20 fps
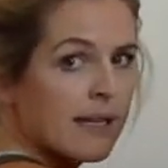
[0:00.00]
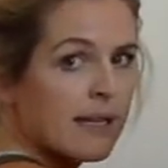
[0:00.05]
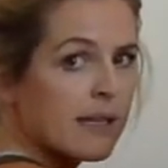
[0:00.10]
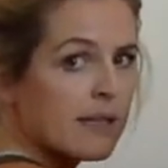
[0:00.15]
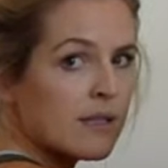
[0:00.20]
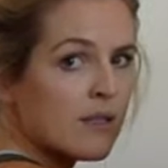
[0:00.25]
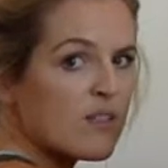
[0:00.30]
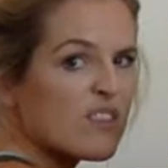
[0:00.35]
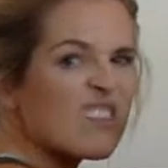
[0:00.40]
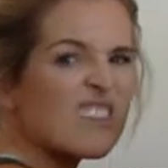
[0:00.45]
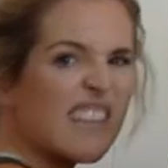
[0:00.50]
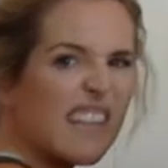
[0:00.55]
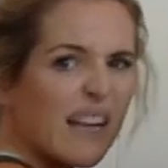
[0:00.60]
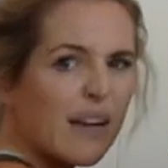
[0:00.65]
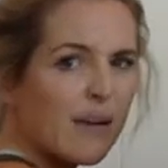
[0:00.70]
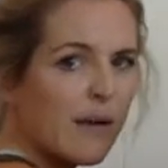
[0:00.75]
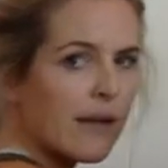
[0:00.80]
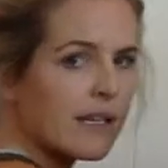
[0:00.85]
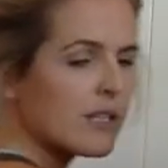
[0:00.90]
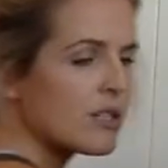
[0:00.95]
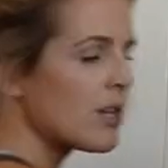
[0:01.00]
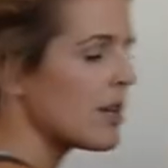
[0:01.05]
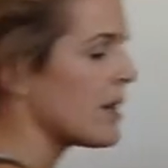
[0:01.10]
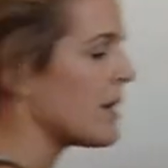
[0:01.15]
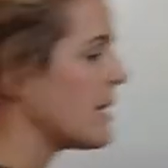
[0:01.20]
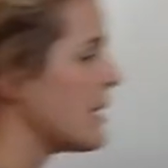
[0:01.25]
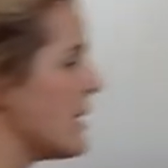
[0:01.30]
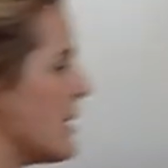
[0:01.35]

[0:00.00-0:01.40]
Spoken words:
So it's just like a crunch.